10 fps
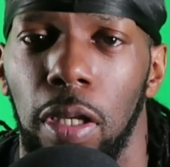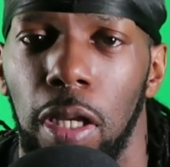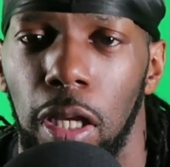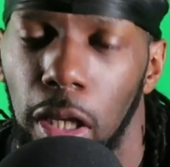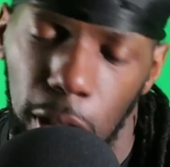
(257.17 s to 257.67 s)

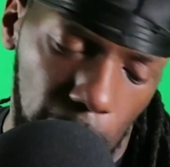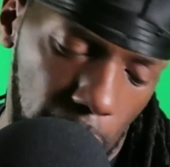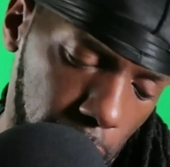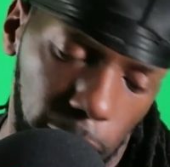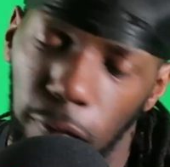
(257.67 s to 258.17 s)
It's not
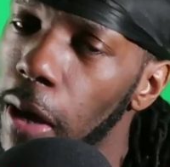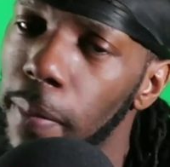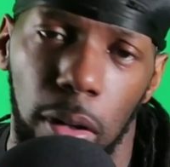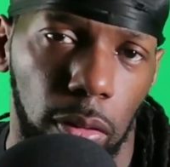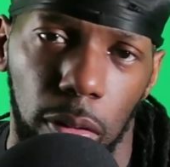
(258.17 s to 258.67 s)
fat
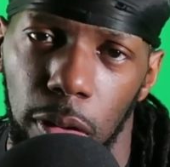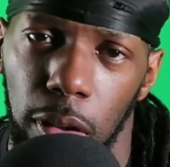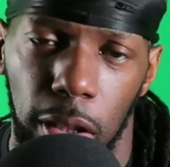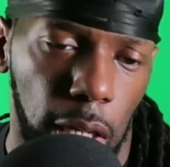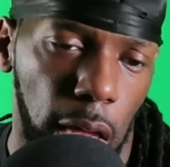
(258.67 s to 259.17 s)
burners, it's
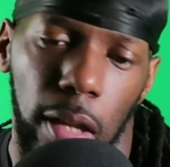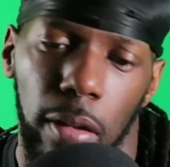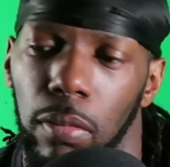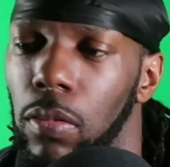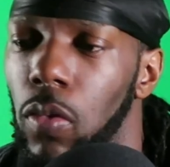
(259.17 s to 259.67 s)
not
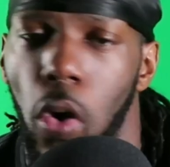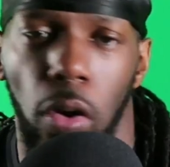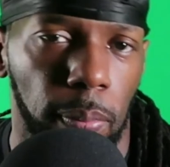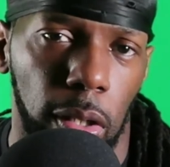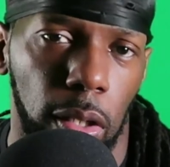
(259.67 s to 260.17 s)
water
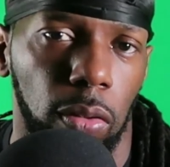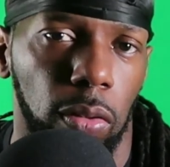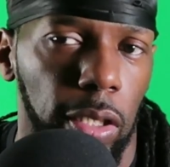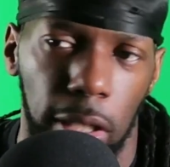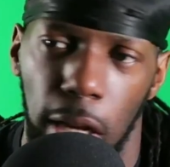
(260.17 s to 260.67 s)
pills, it's
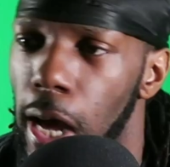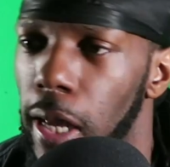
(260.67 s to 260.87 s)
not